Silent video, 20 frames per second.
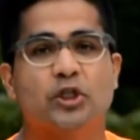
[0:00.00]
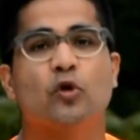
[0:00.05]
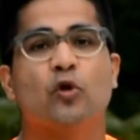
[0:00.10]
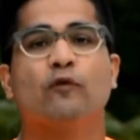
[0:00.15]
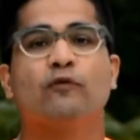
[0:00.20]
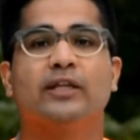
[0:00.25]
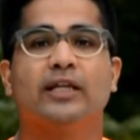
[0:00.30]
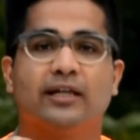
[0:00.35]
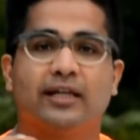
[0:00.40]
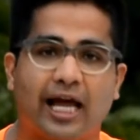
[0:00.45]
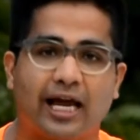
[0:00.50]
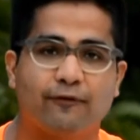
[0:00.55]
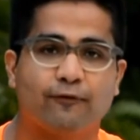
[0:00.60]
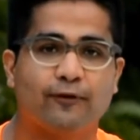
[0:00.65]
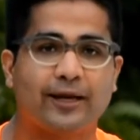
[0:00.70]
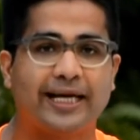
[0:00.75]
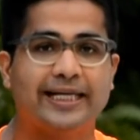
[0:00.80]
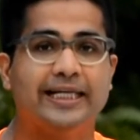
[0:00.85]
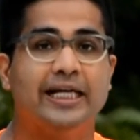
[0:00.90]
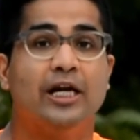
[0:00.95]
of the
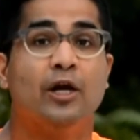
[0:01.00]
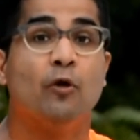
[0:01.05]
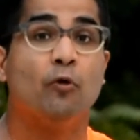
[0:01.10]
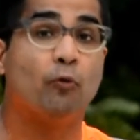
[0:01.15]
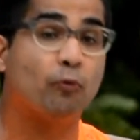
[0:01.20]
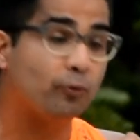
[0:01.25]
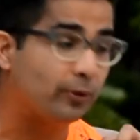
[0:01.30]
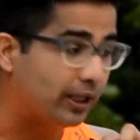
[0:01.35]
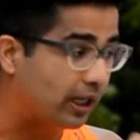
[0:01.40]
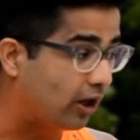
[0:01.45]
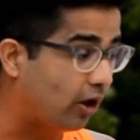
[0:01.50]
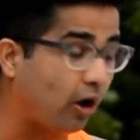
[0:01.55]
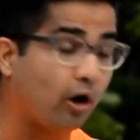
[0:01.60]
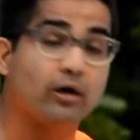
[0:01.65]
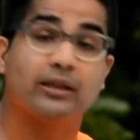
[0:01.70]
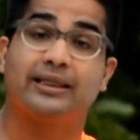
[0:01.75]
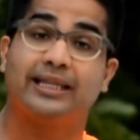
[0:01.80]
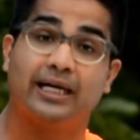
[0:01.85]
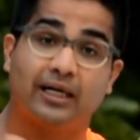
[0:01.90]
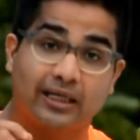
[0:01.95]
lifeline or
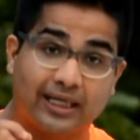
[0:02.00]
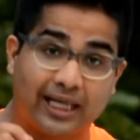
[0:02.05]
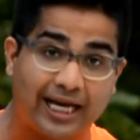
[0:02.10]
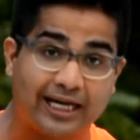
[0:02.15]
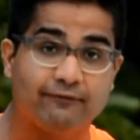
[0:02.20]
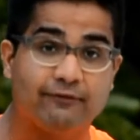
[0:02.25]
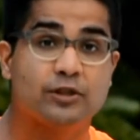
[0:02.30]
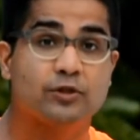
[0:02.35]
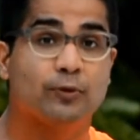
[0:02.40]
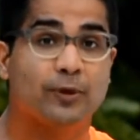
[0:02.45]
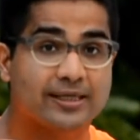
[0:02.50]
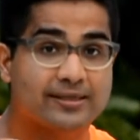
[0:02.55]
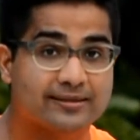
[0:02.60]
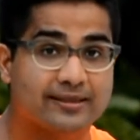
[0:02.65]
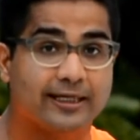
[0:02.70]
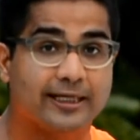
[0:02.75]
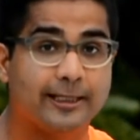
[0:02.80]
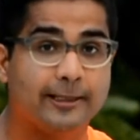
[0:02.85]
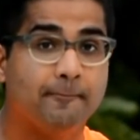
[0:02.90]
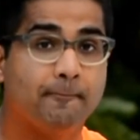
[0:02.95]
the line which we are
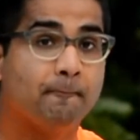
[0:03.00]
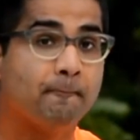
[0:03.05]
studying.